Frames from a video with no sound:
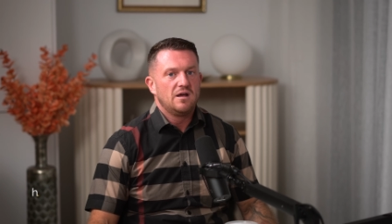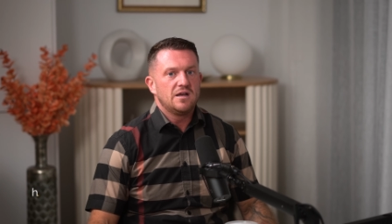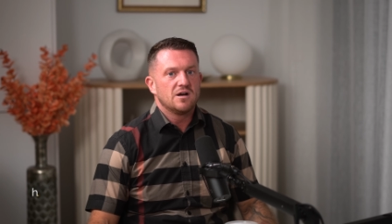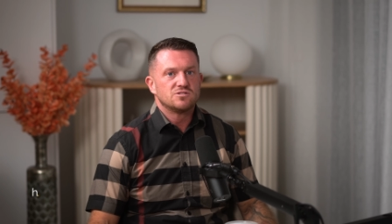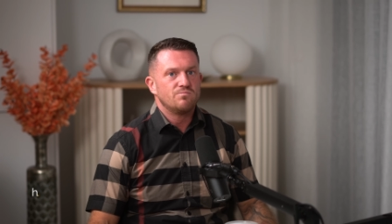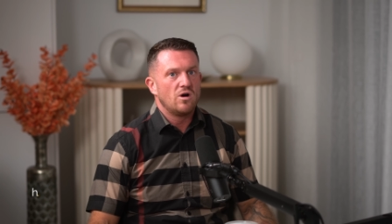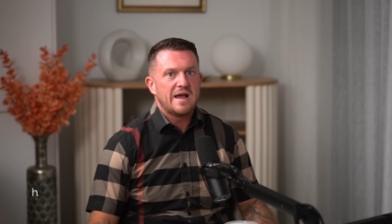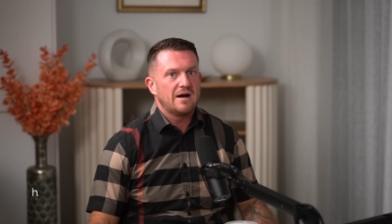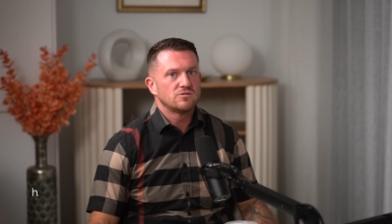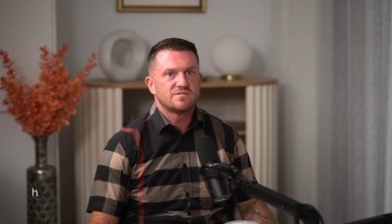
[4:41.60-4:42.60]
He goes, my
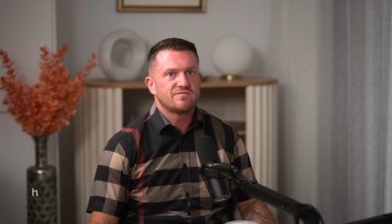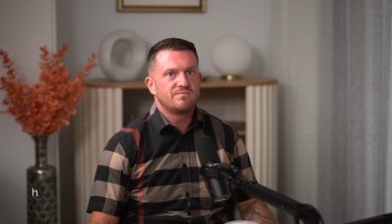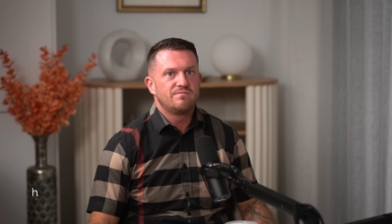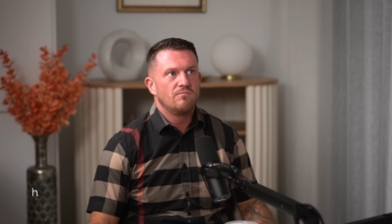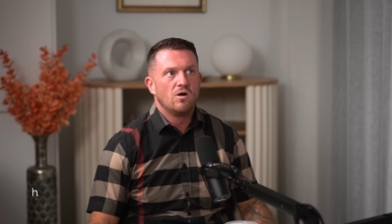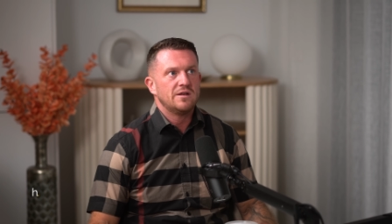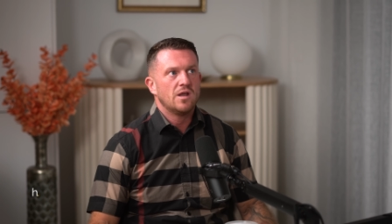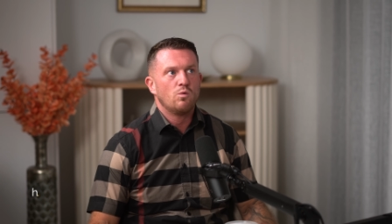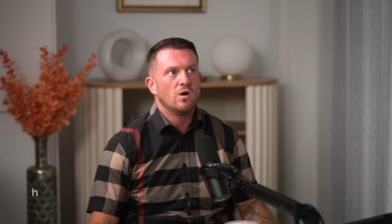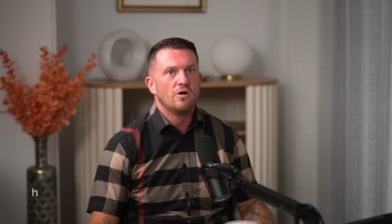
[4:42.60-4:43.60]
house, my
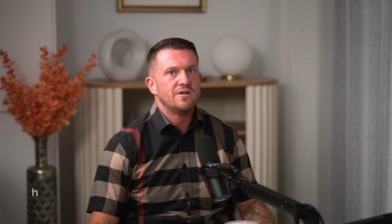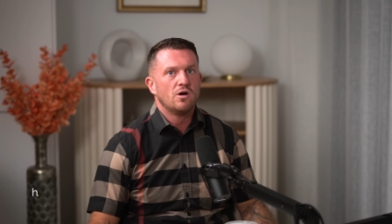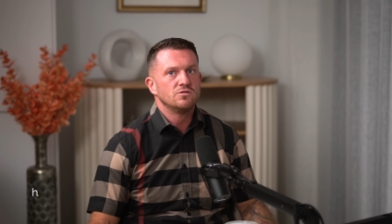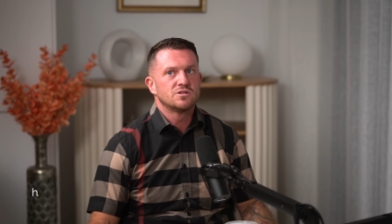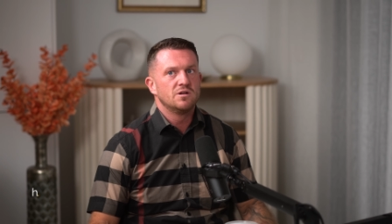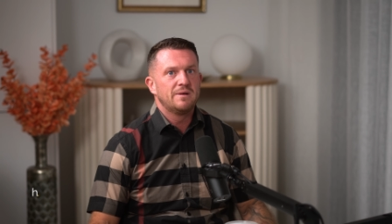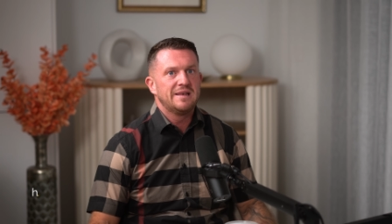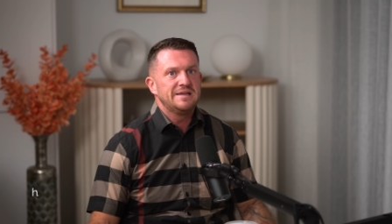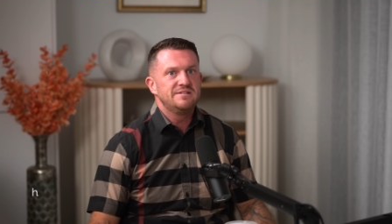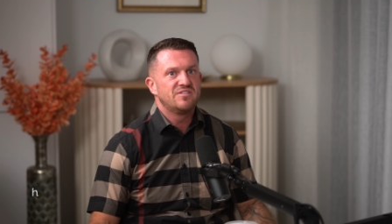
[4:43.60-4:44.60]
no one I know is going to
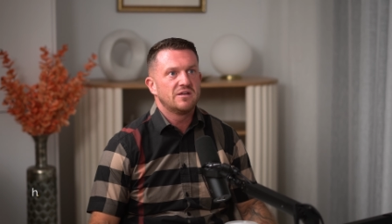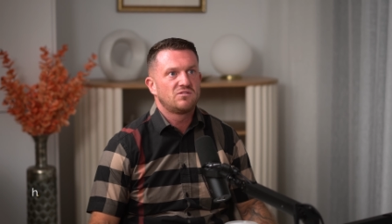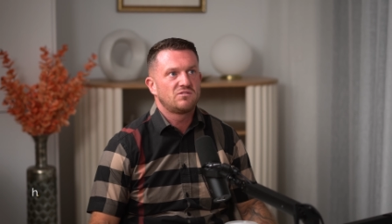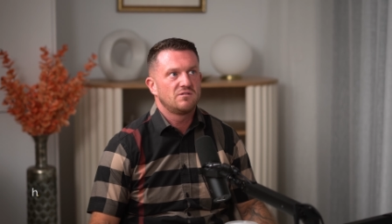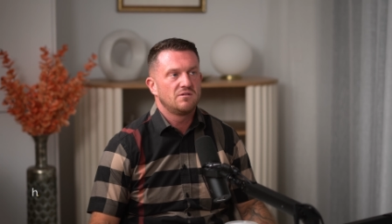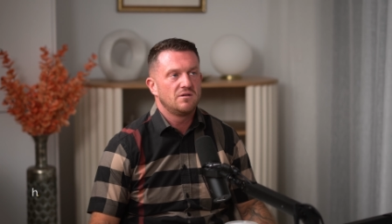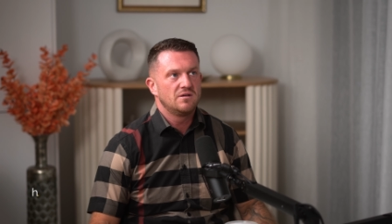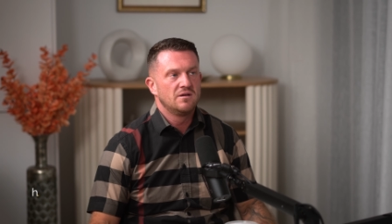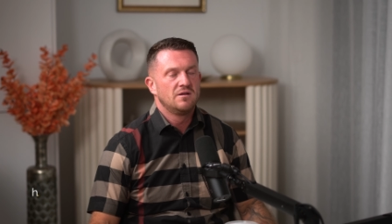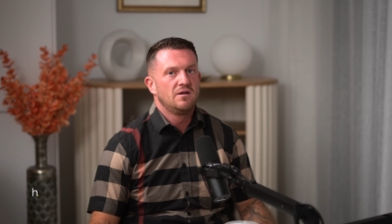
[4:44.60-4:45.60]
believe this.
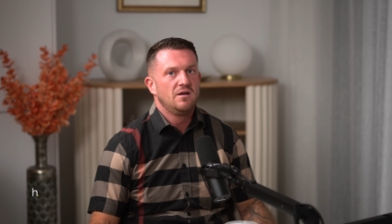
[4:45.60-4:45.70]
Yeah.